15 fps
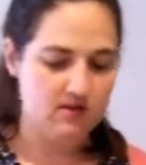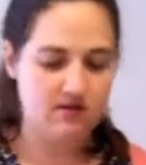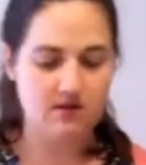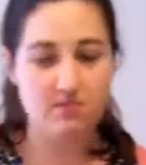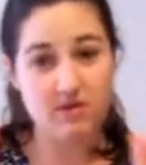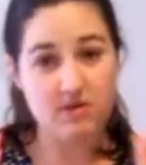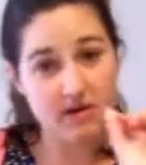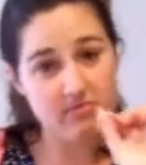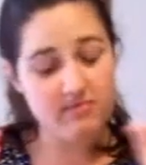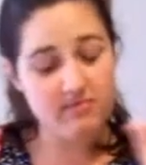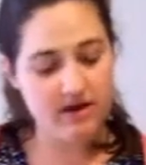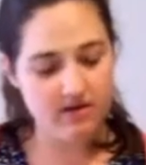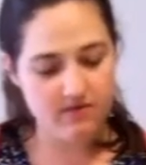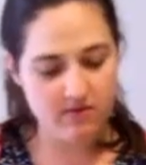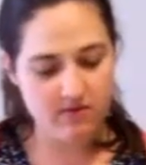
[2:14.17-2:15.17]
You can pop them
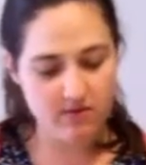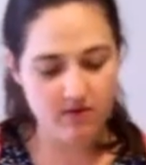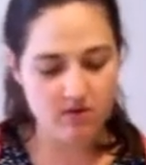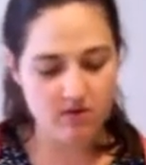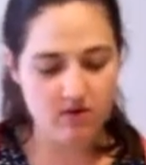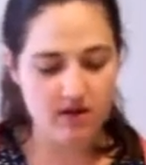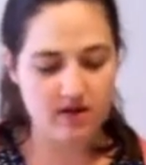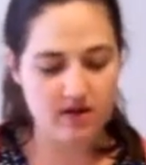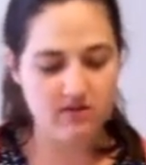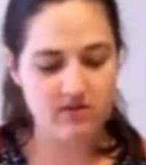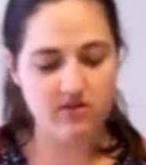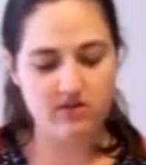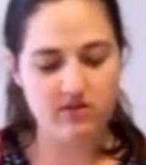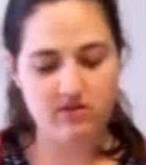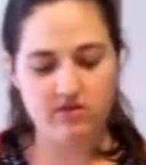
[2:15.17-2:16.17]
out if you want, or you can
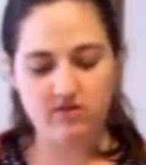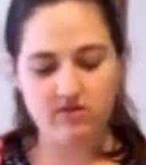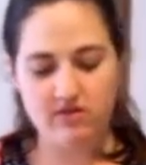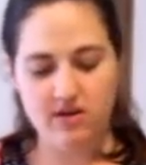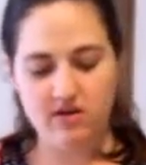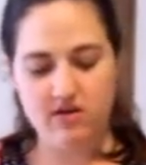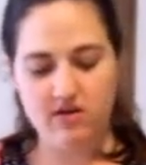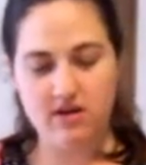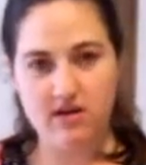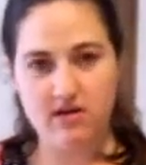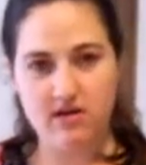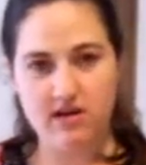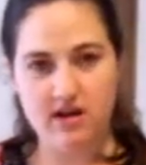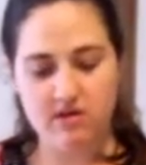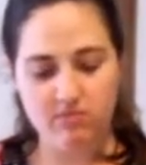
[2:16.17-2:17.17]
just use your finger
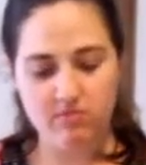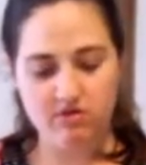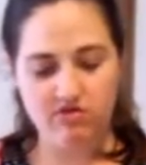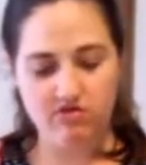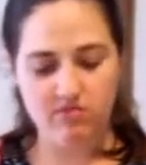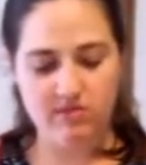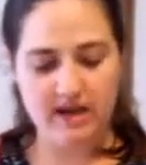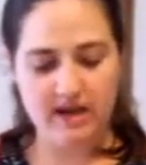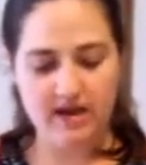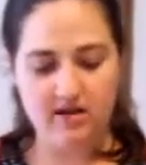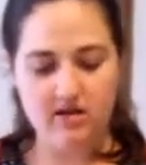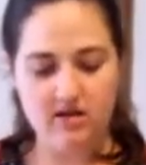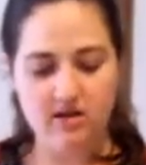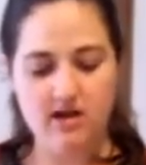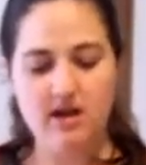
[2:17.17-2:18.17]
and kind of push them
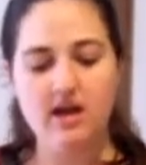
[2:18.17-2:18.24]
down.